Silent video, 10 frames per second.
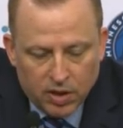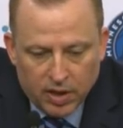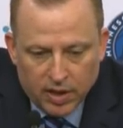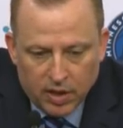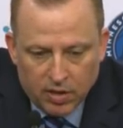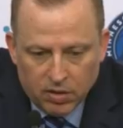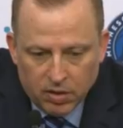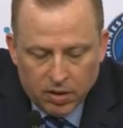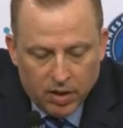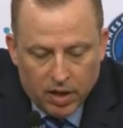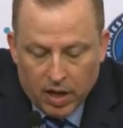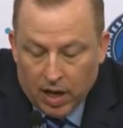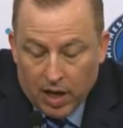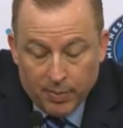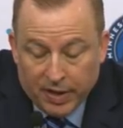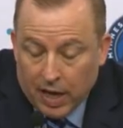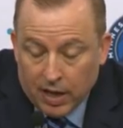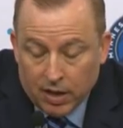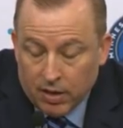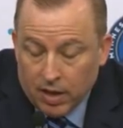And, I mean,
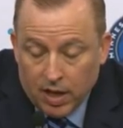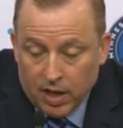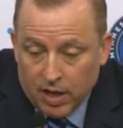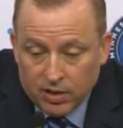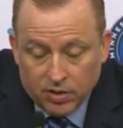I